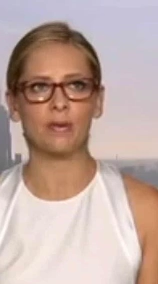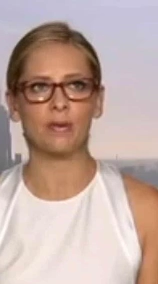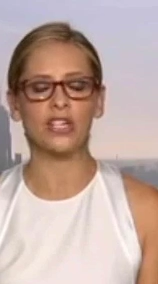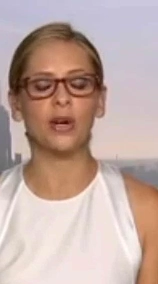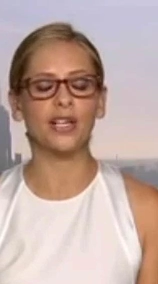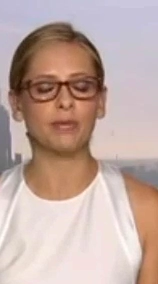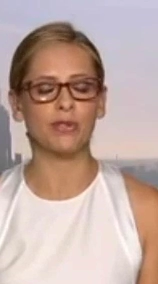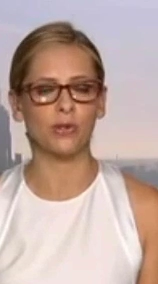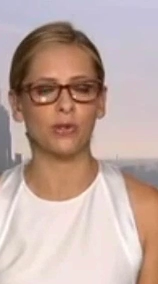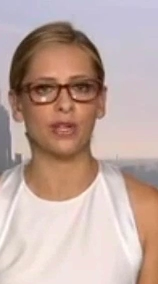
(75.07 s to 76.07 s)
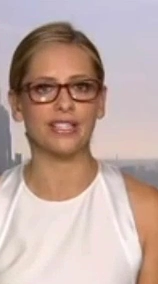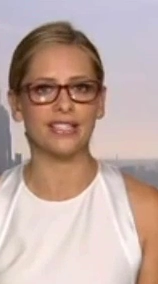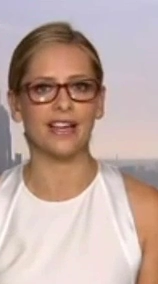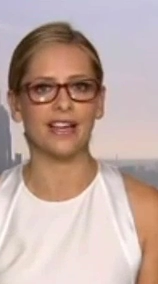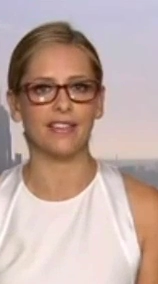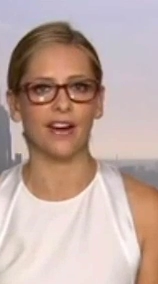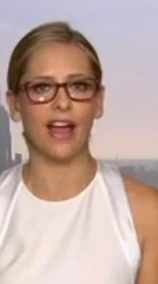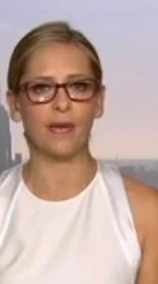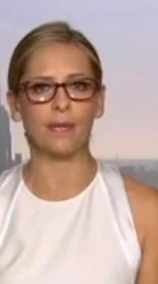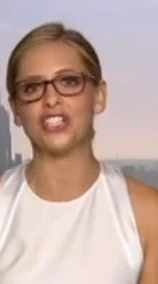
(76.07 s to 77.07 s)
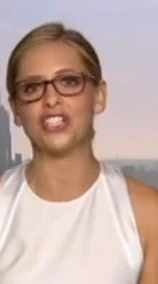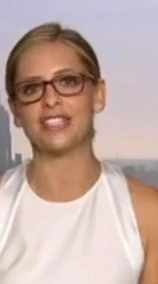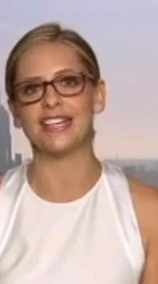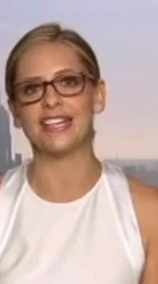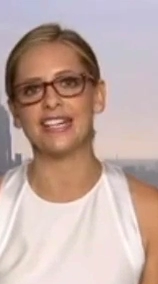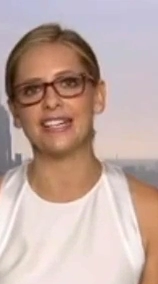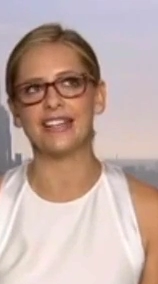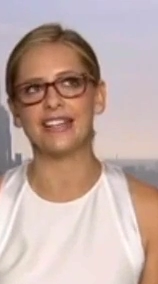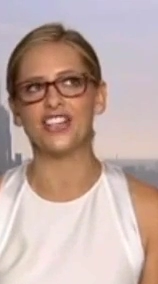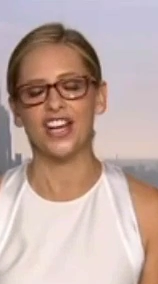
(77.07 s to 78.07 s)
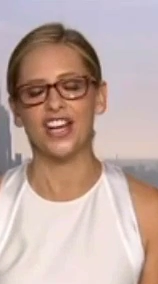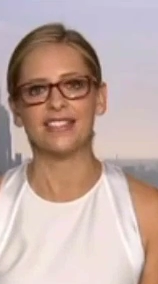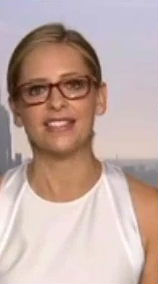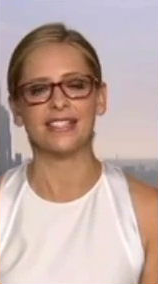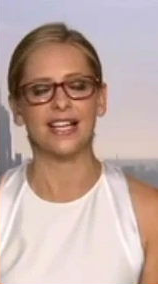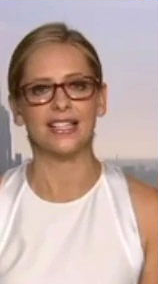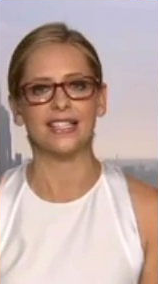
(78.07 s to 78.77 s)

incredible story to tell there, and that we just needed the chance to tell it.